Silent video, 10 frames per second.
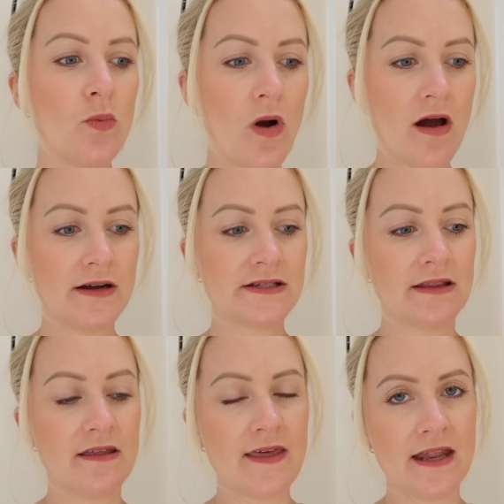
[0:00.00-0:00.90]
work, so
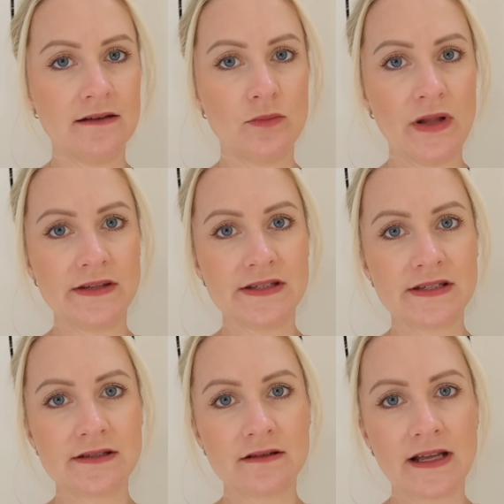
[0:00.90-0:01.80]
that then
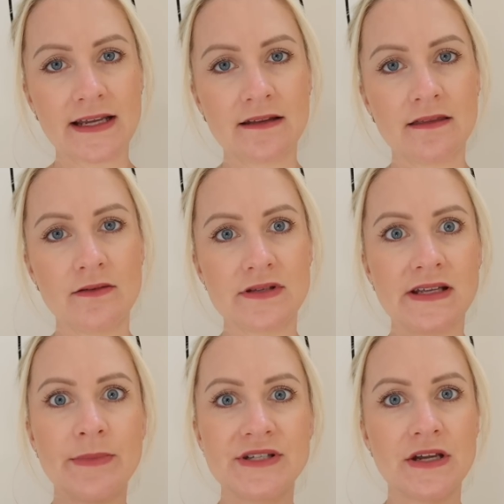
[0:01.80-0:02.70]
once like the
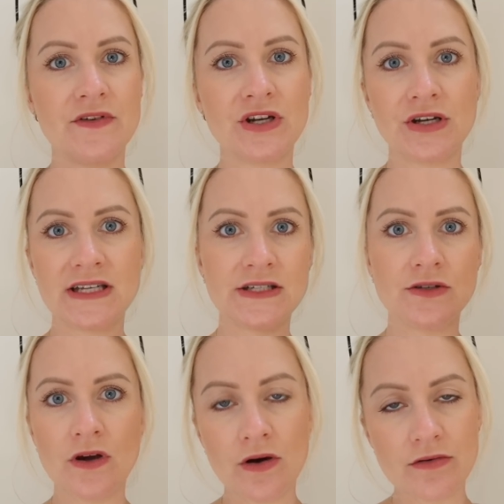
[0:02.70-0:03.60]
summer's over, you don't need to
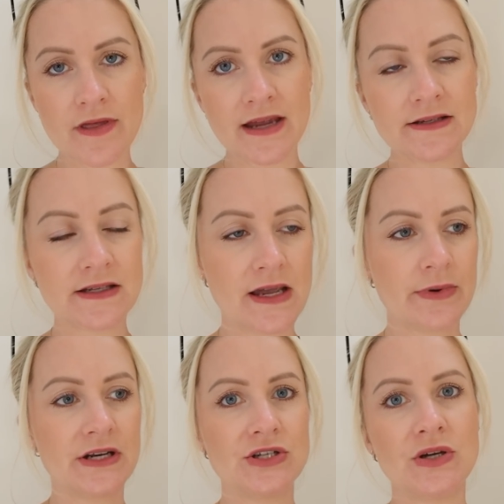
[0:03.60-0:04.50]
do the whole thing. So yeah, we're
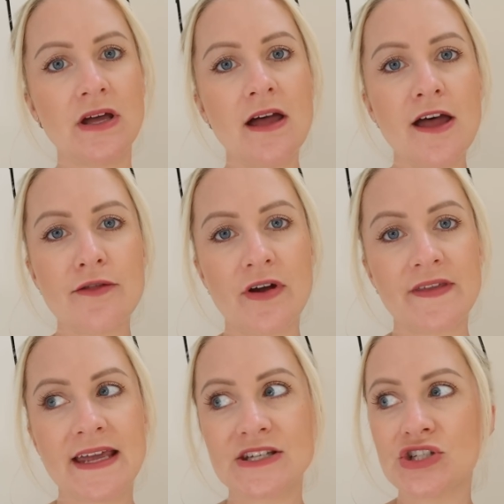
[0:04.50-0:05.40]
going to do it throughout
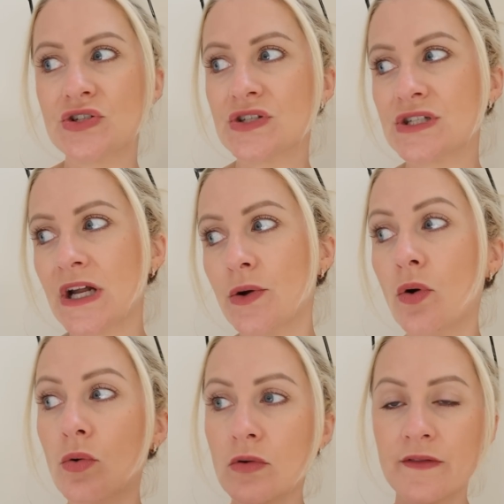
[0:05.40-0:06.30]
the year. Stu's just done
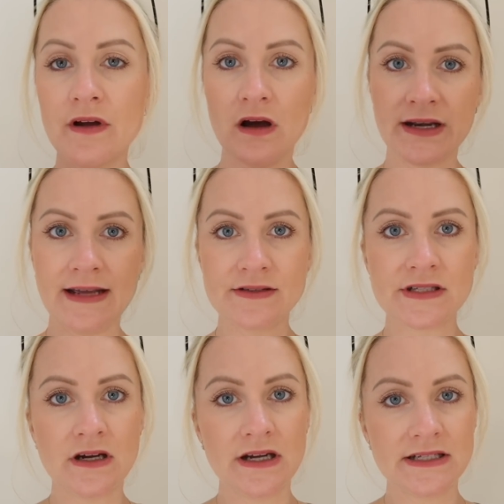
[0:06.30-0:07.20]
all of the garden
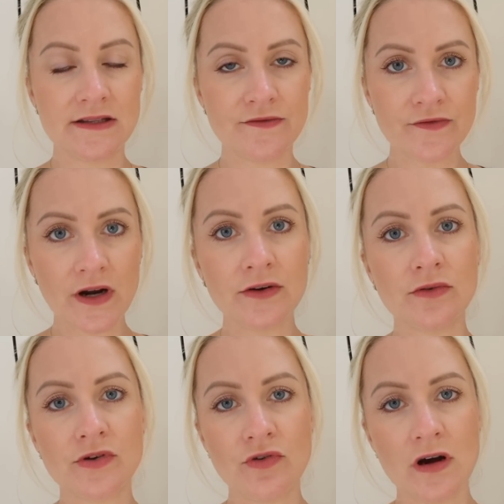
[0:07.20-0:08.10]
outside, the front,
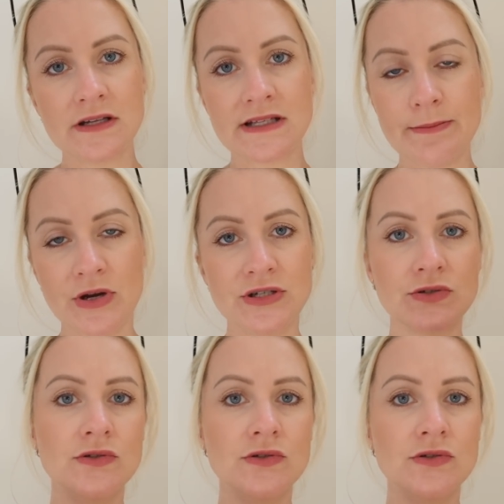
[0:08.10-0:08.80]
all the grass, I mowed it